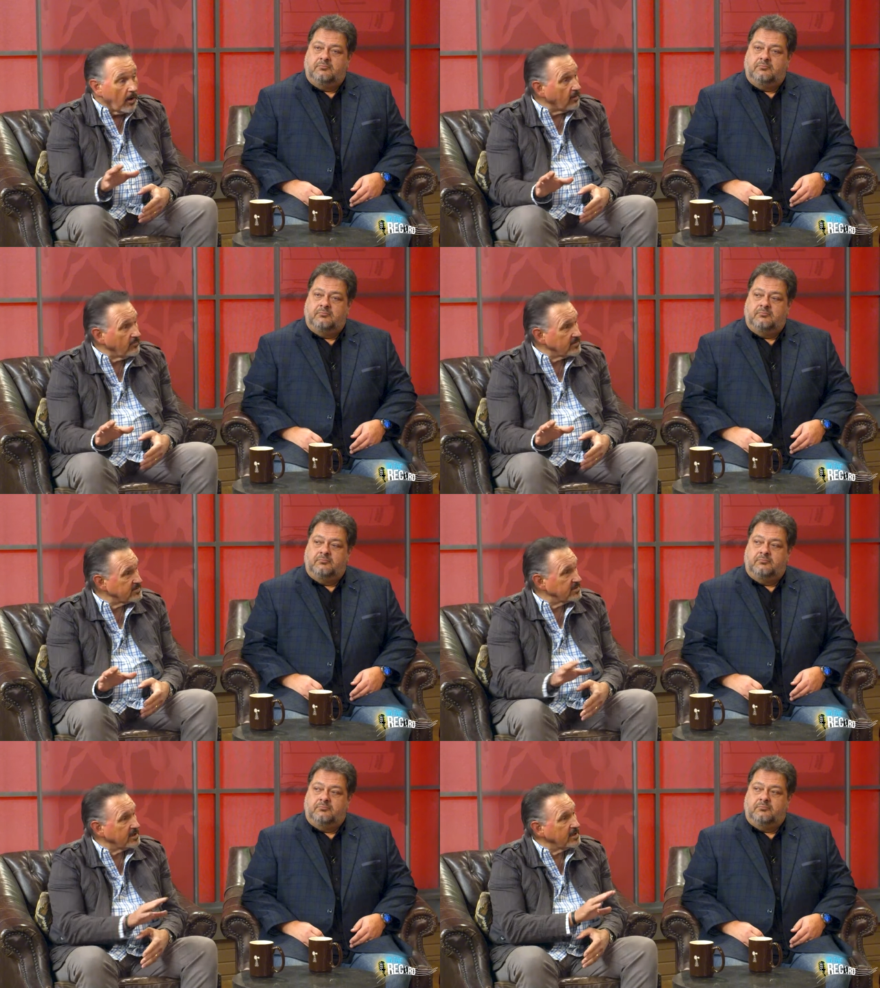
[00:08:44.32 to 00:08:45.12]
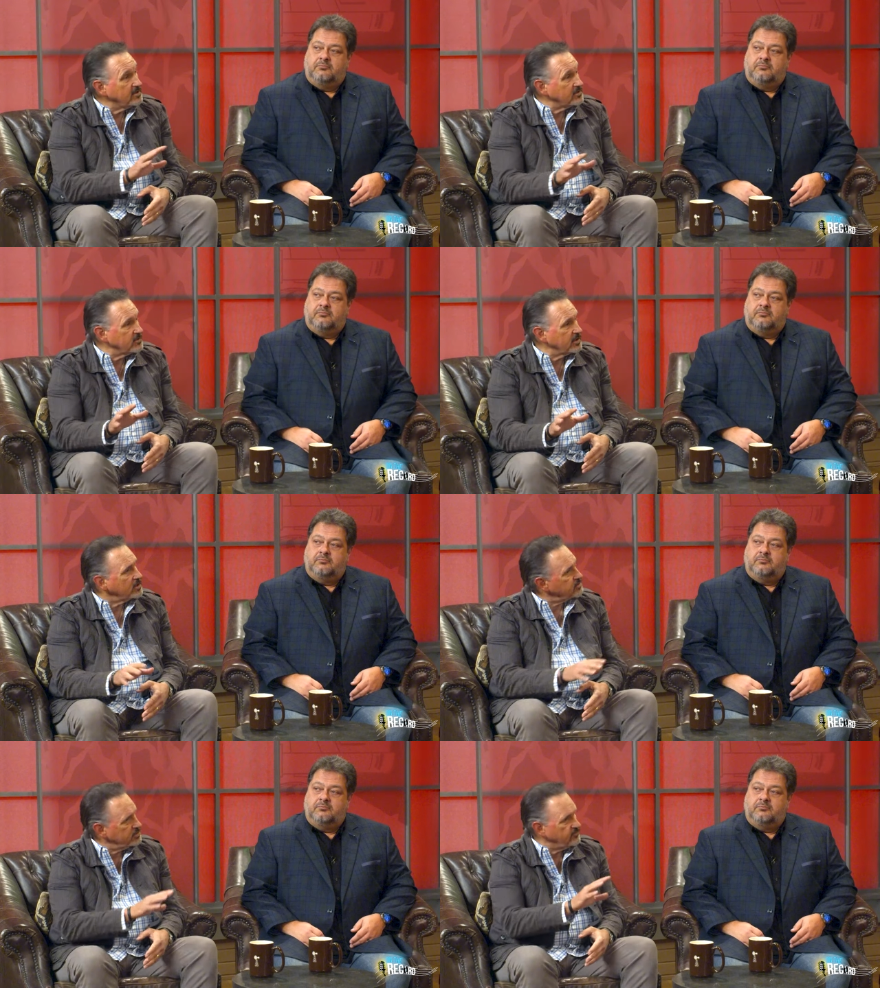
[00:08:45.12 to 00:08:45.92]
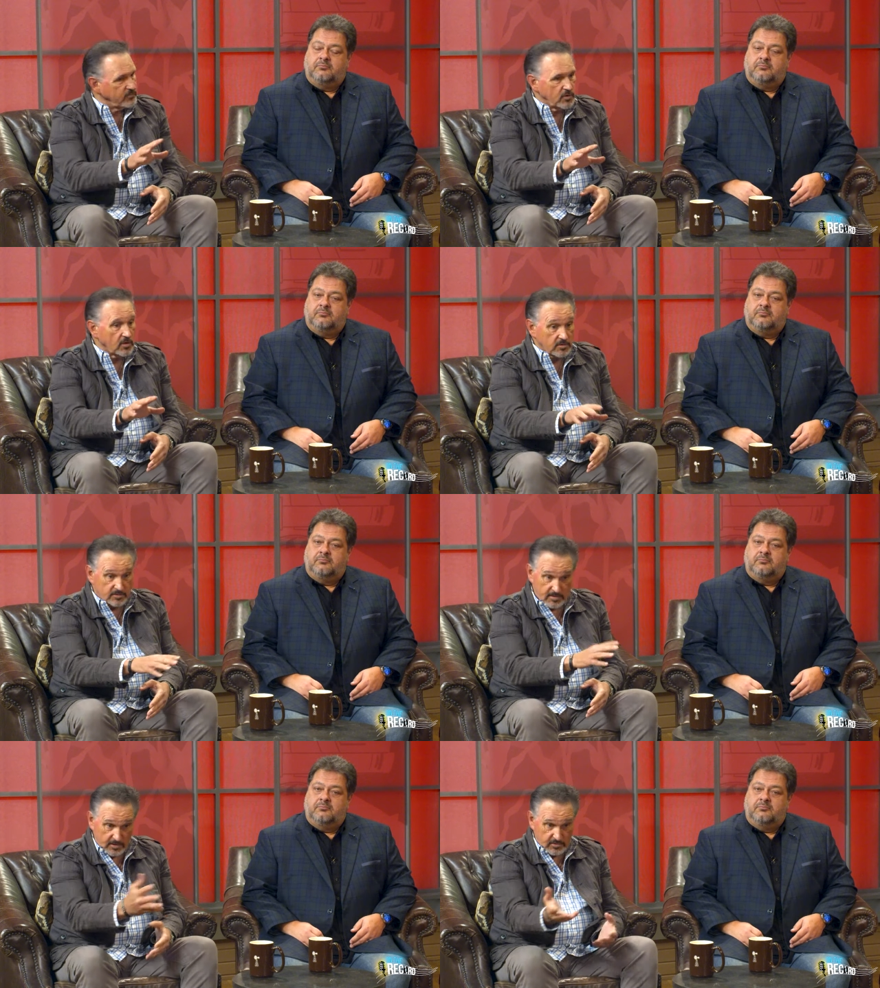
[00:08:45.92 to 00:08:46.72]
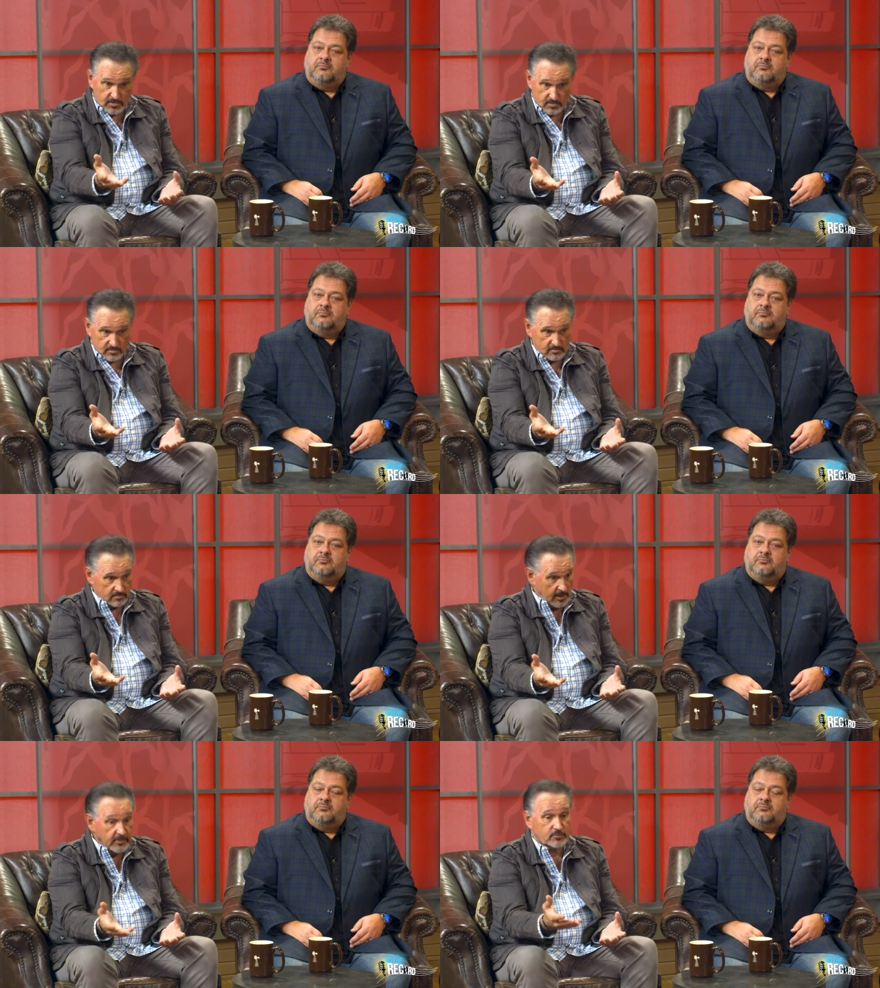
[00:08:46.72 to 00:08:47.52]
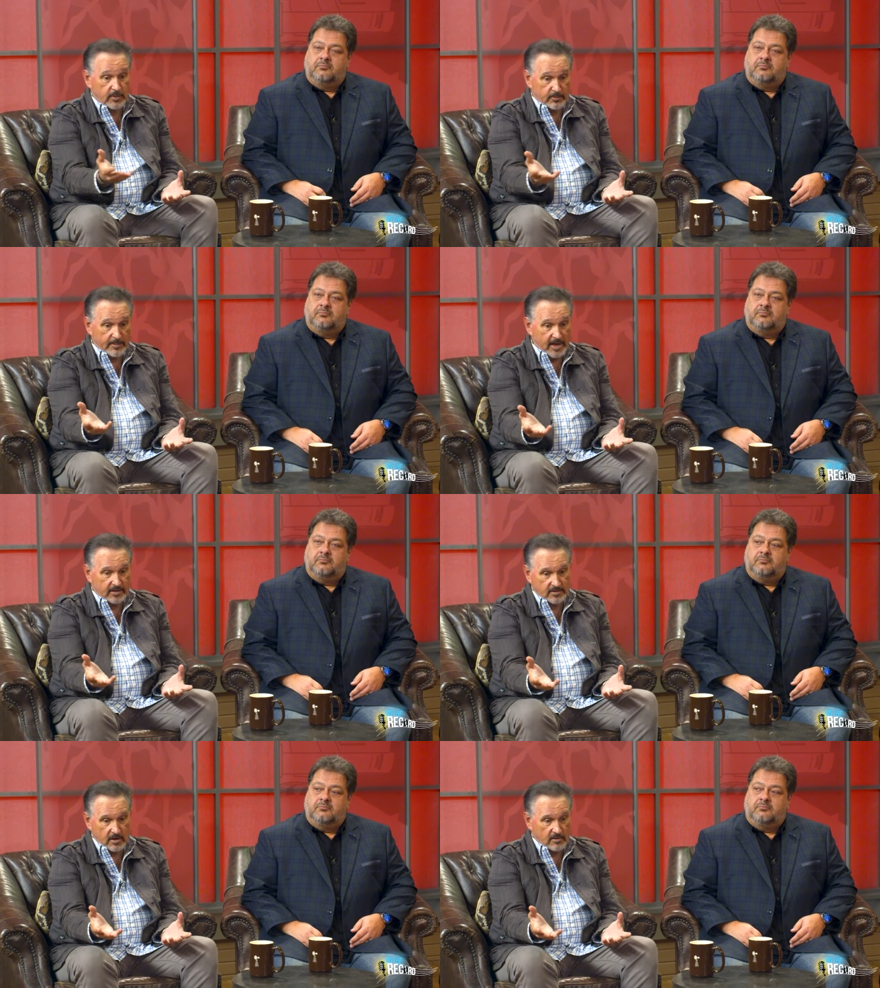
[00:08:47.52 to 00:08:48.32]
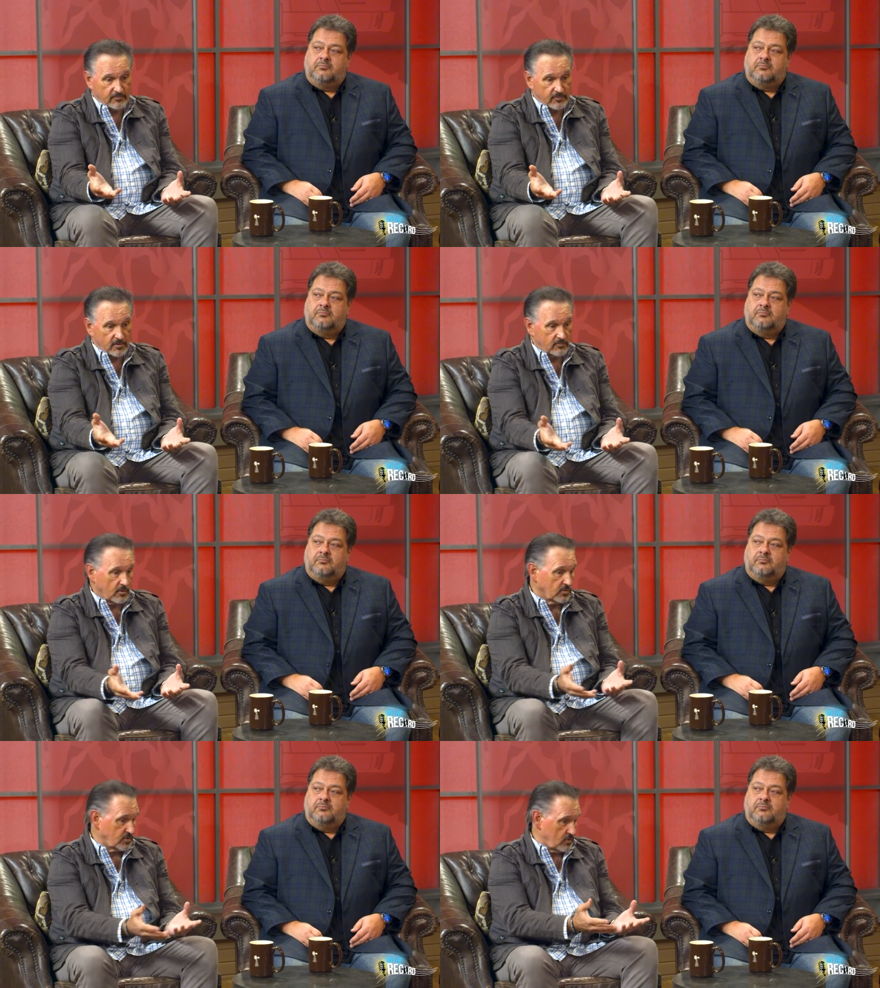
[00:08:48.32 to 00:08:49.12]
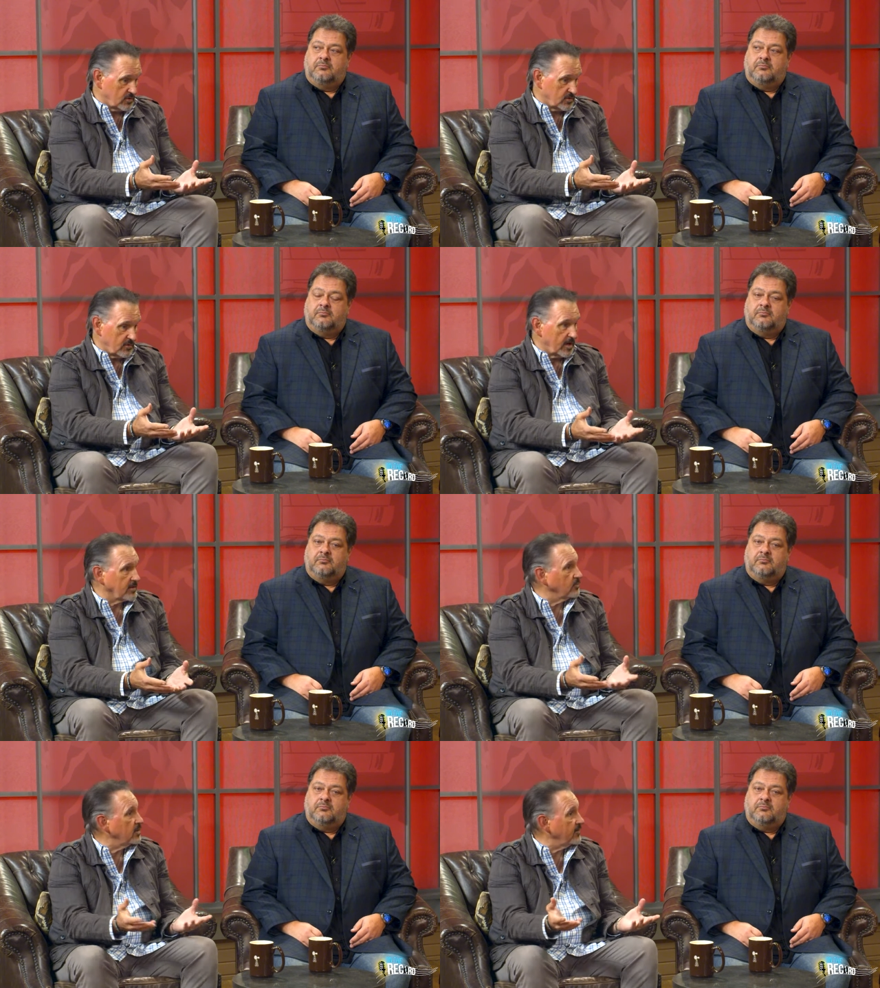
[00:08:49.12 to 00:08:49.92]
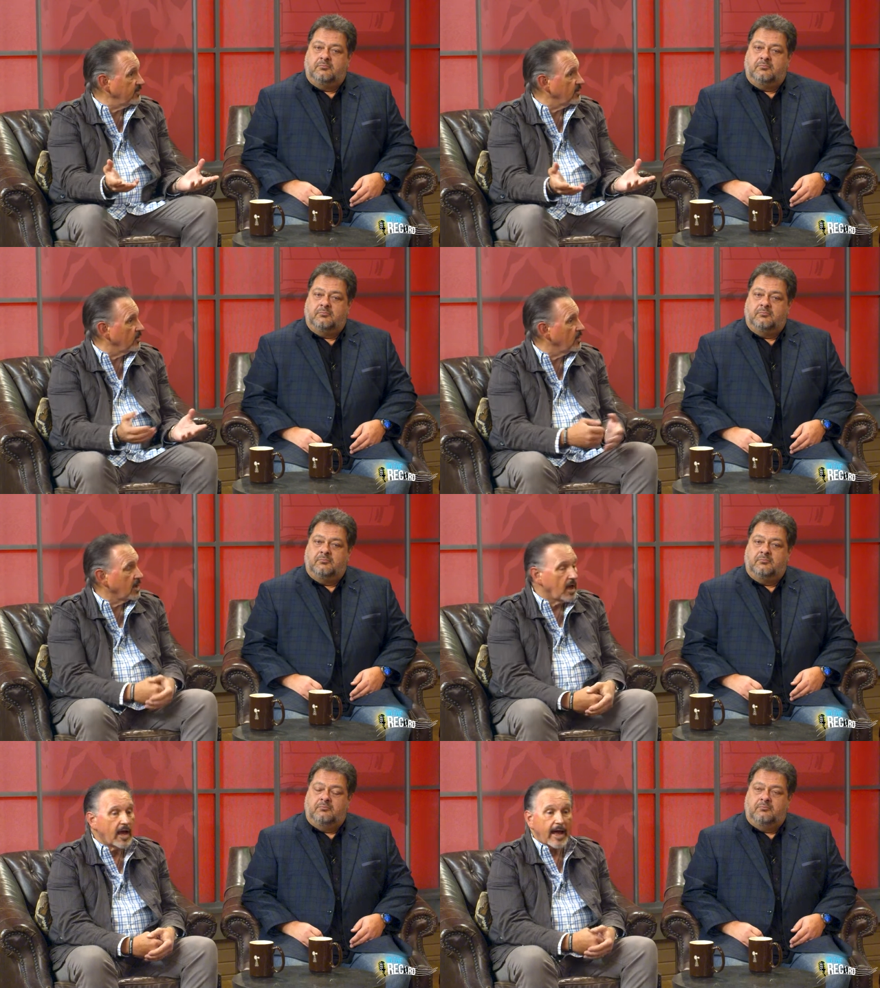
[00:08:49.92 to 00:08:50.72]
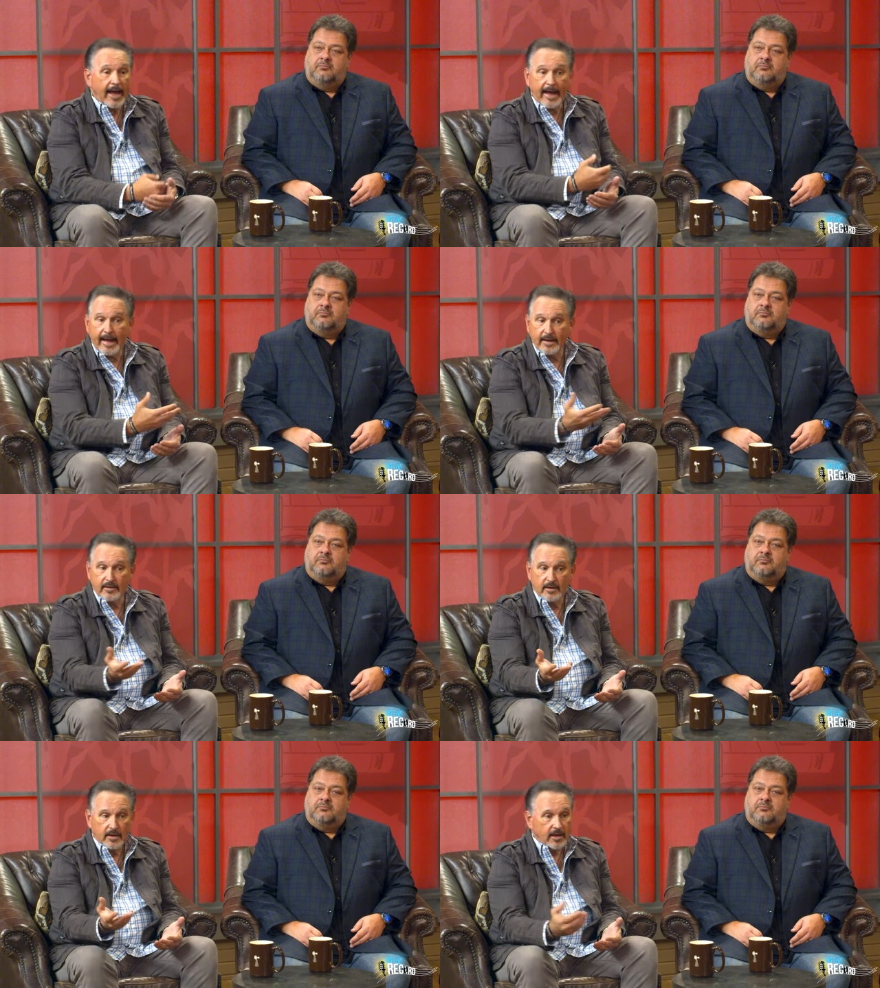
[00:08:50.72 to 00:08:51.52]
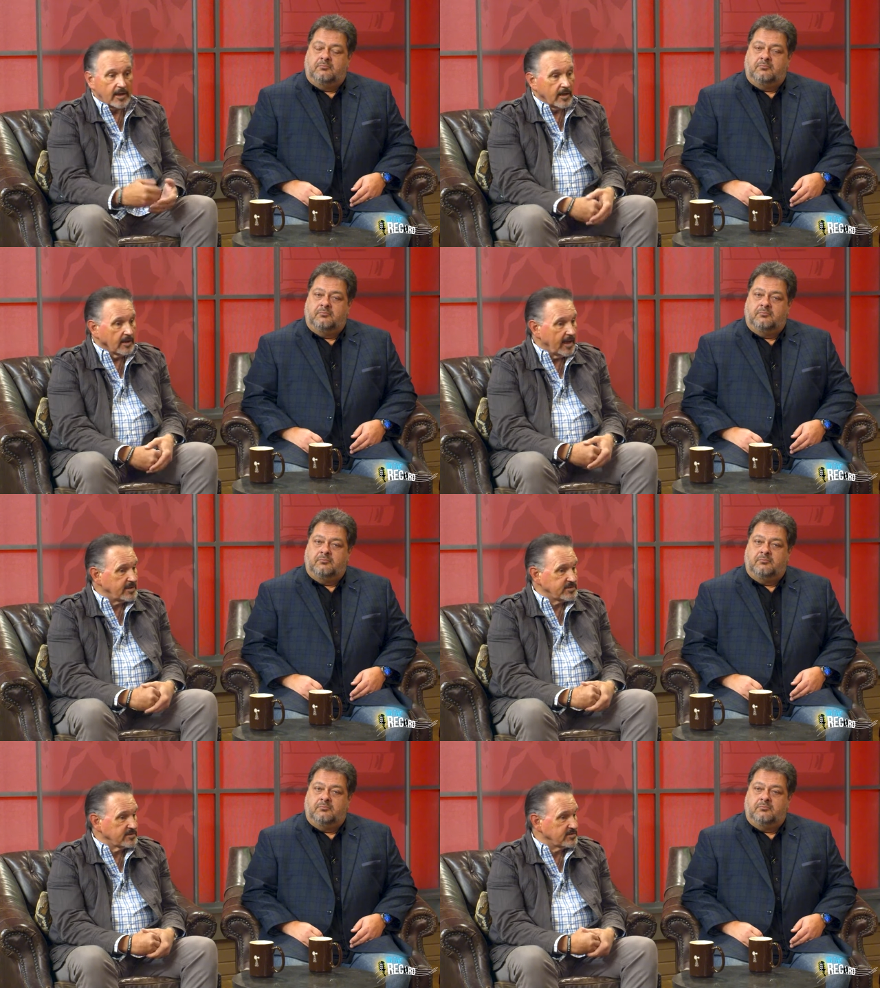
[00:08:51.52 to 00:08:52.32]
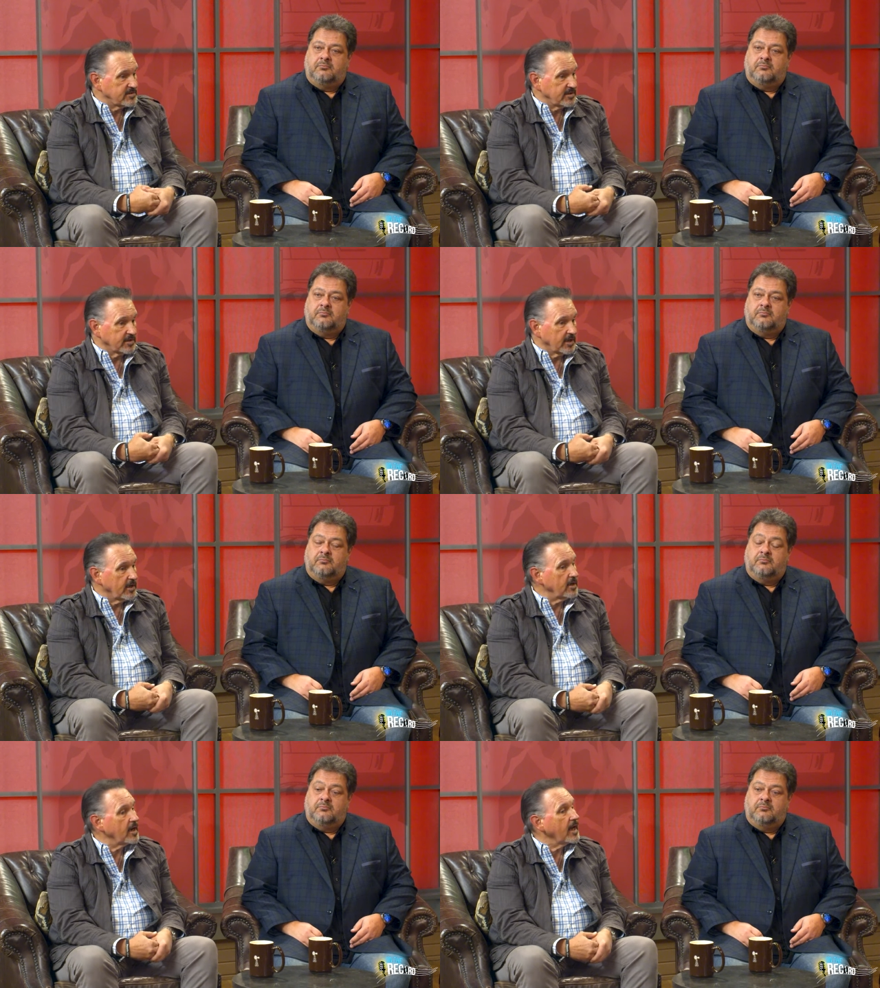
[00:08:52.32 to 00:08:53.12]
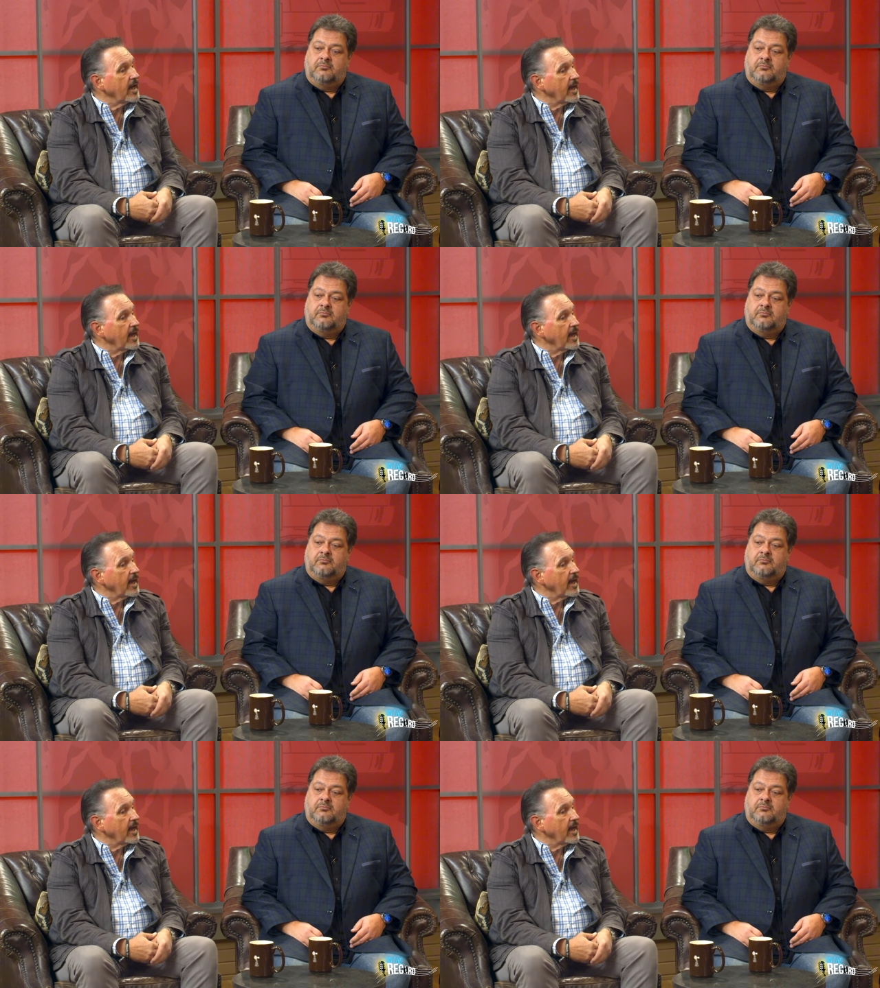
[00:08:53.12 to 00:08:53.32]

Speaker 1: all of us in the industry, because you're, you're, here's your, I mean, it's Reba McEntire on the front row, George Strait, whatever, right. you know, and legends sitting there,